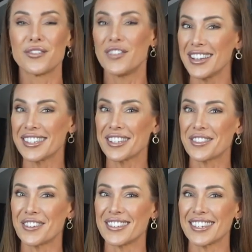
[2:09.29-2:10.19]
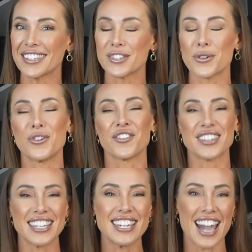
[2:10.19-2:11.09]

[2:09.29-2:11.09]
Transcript: fitness enthusiasts, or physique